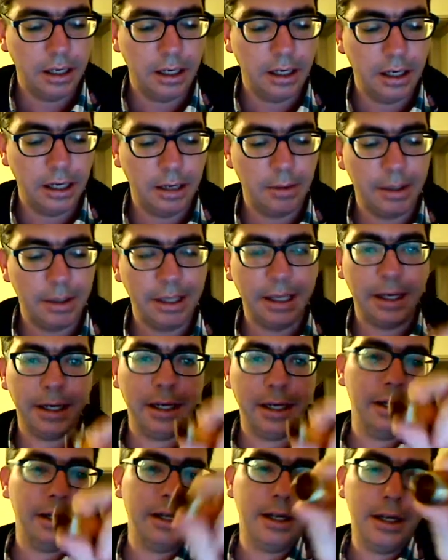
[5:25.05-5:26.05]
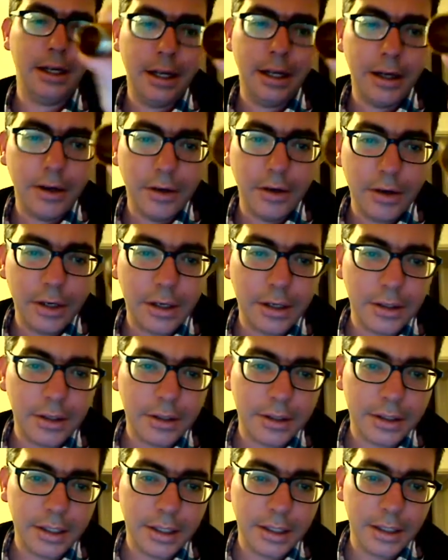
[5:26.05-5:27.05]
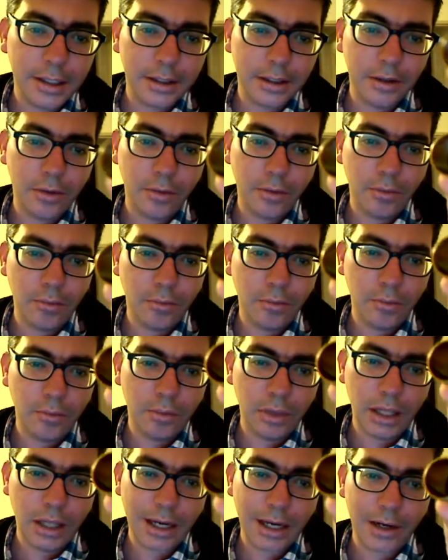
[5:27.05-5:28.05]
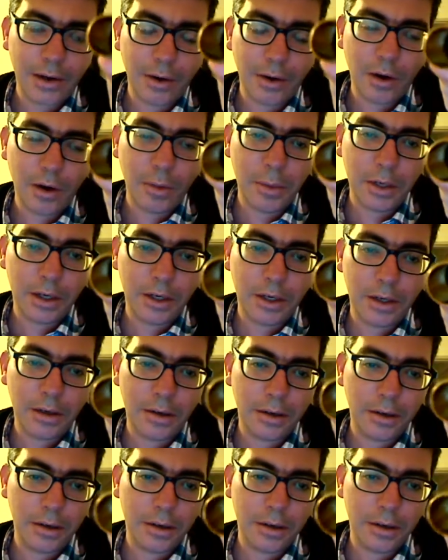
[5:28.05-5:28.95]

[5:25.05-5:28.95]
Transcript: And then in here you can see there's a little black grommet